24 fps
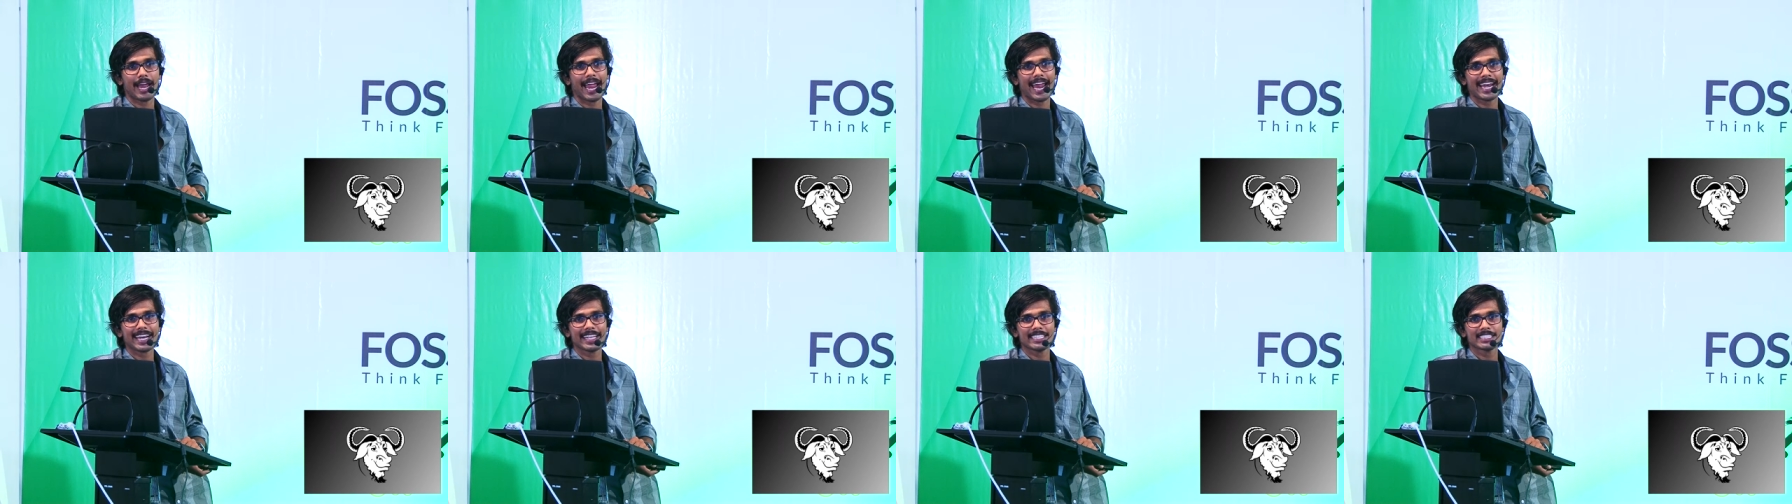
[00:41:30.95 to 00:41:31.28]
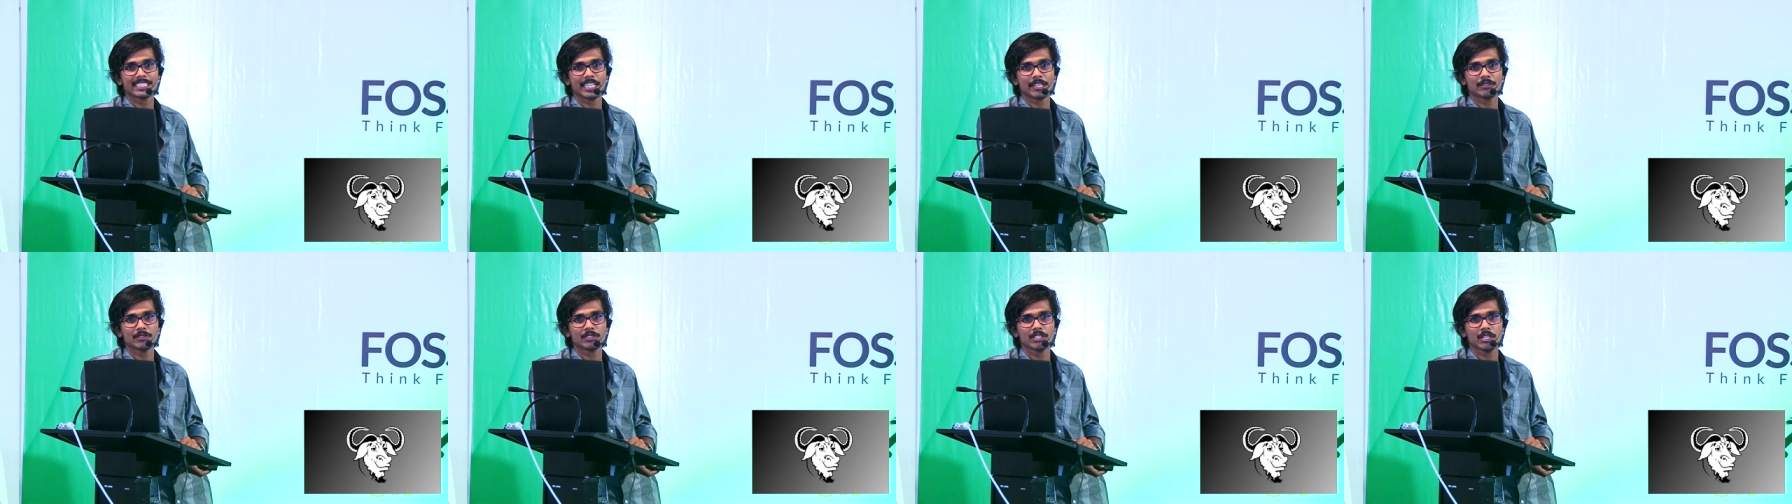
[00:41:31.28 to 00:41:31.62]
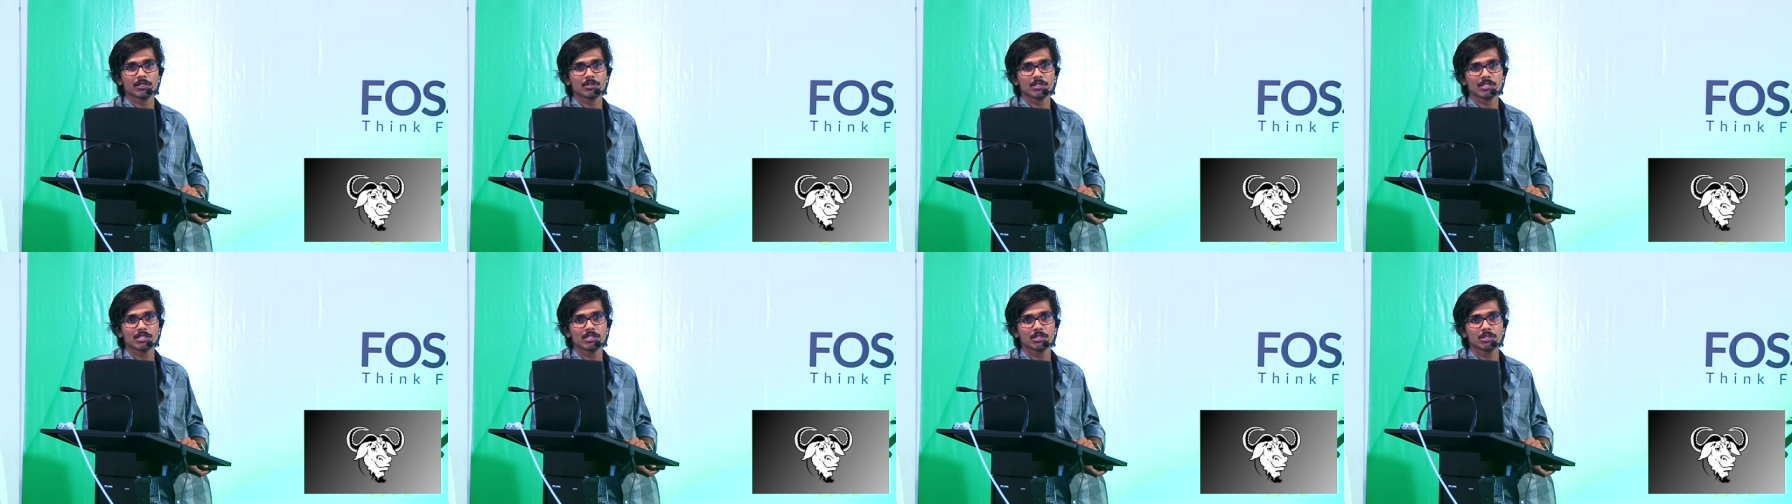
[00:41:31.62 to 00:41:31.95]
add a
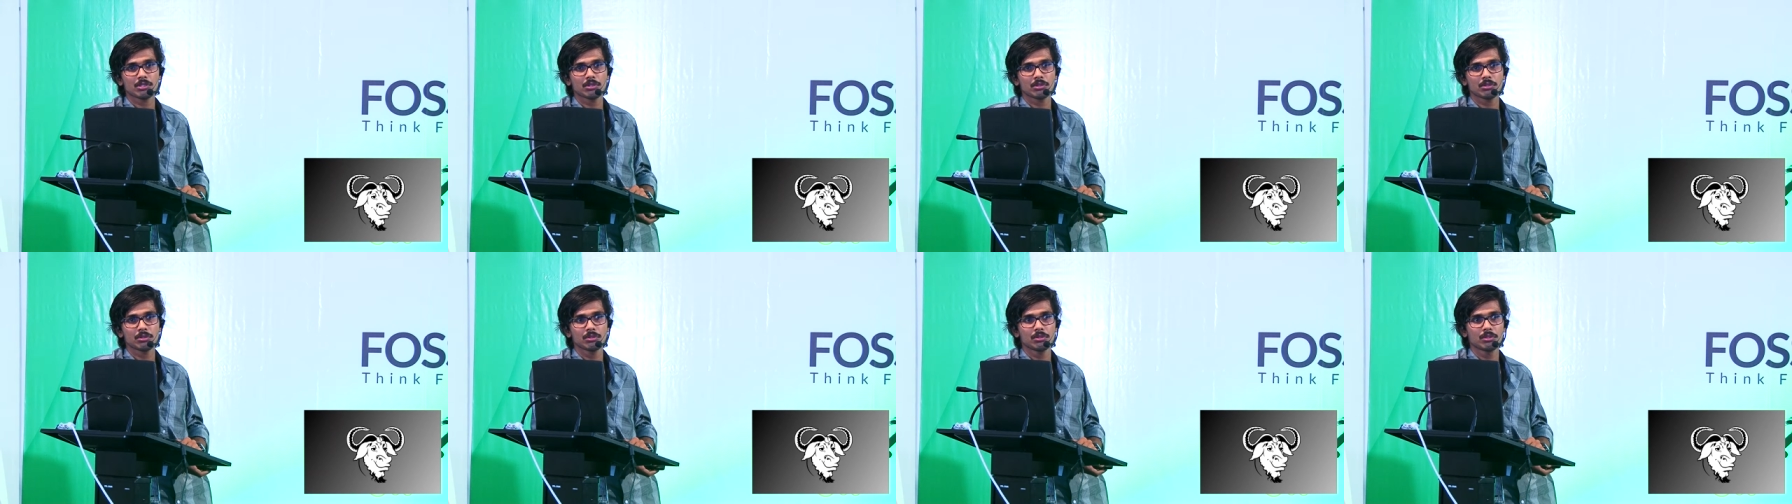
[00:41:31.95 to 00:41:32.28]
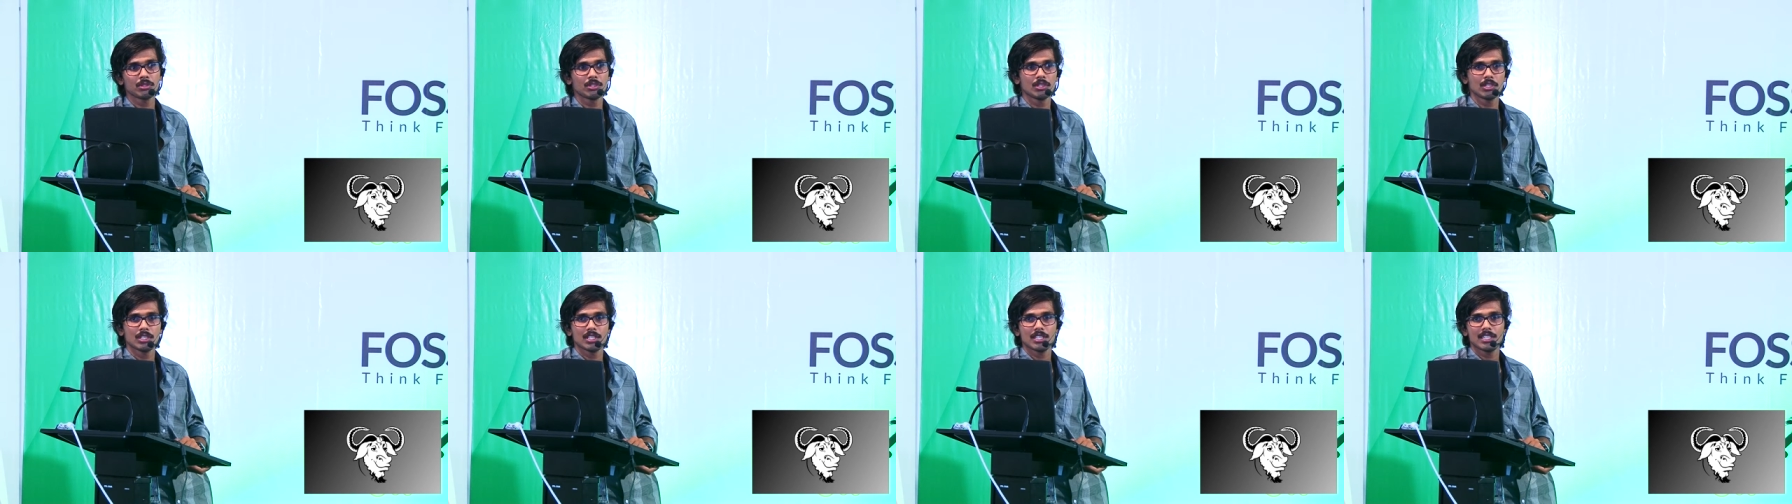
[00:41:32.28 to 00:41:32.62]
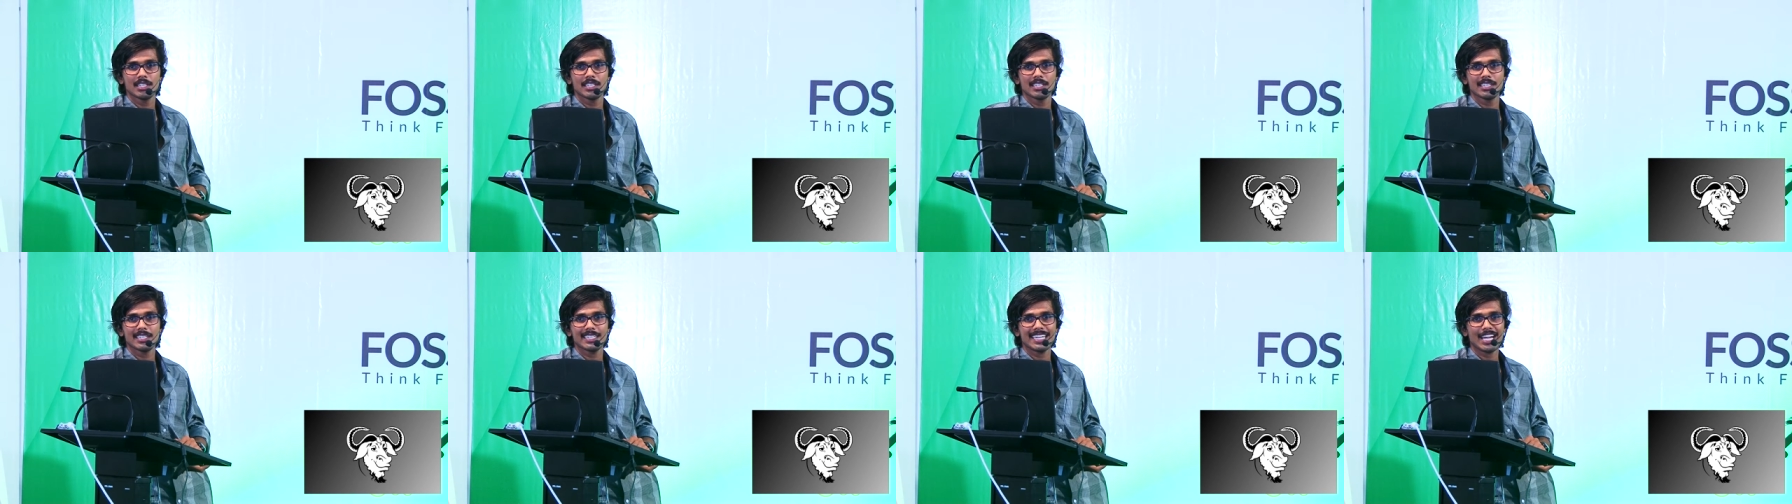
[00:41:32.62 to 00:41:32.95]
7000 to
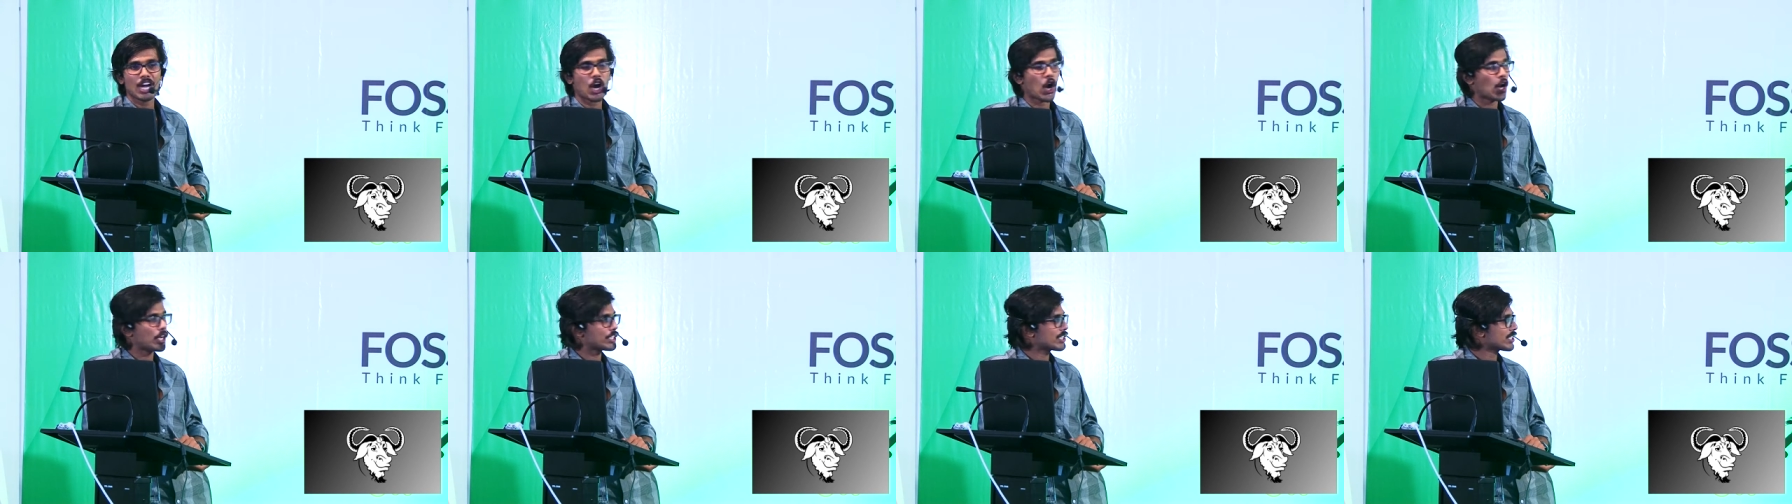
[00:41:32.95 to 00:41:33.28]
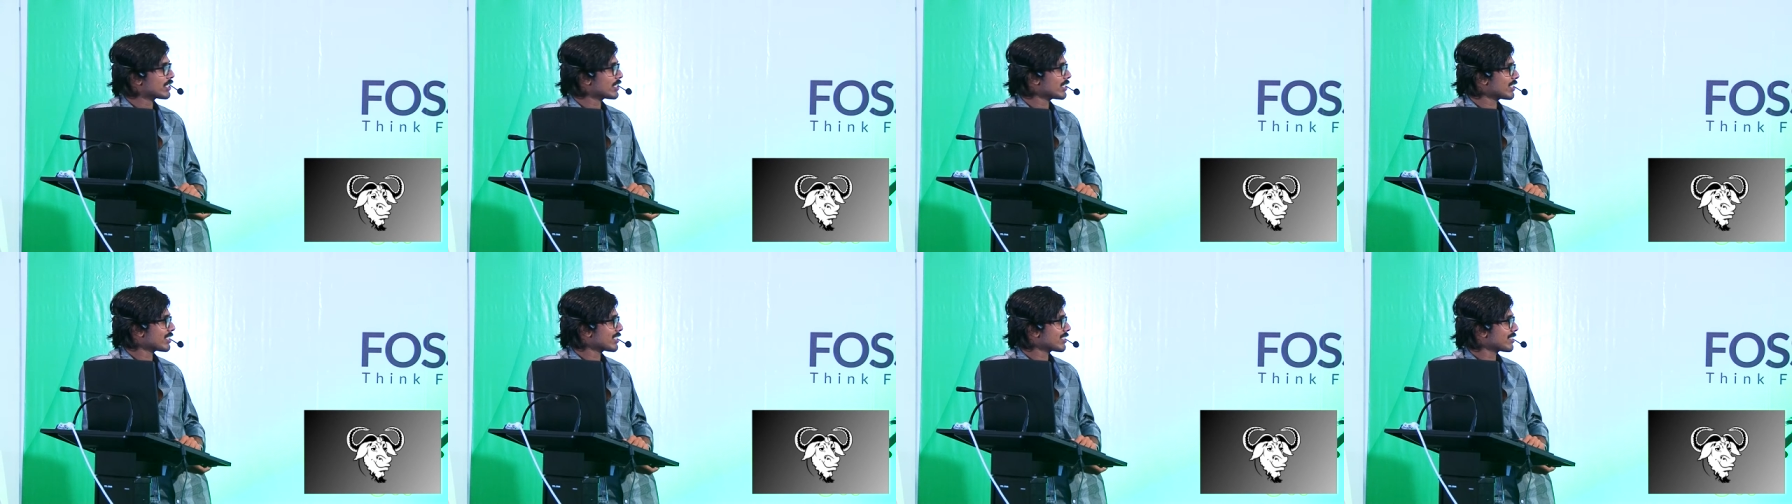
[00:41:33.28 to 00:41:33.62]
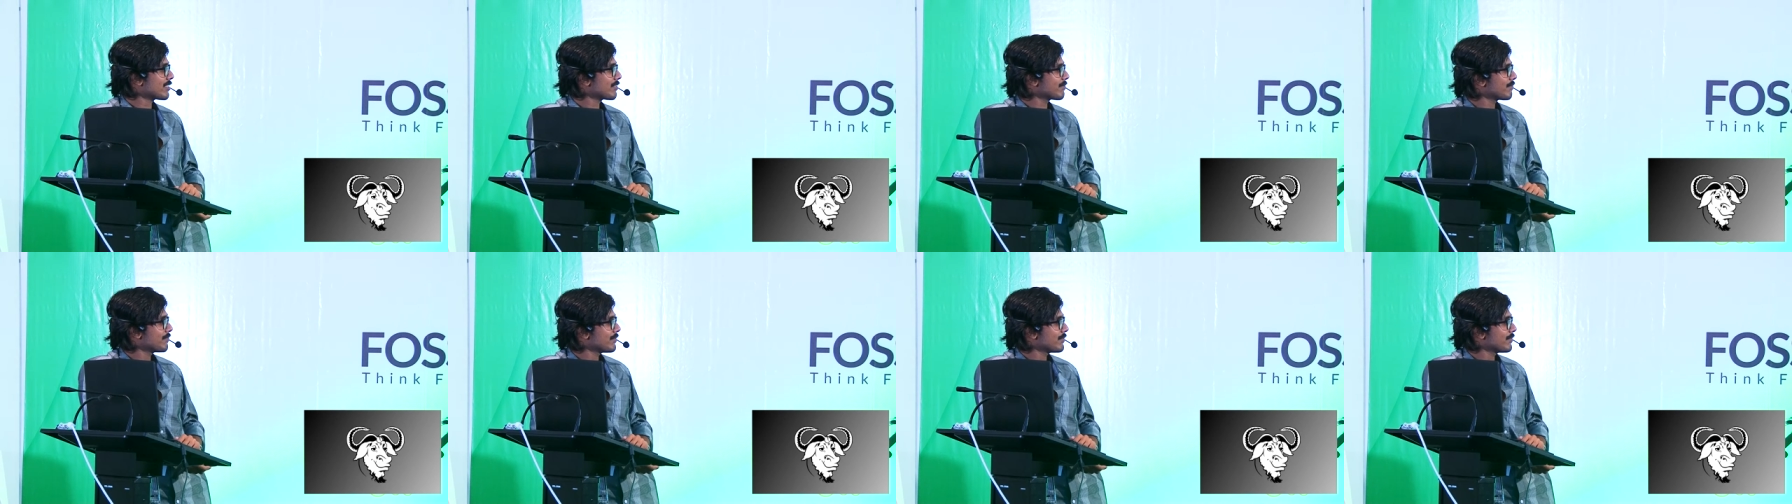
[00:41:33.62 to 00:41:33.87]
OS in it.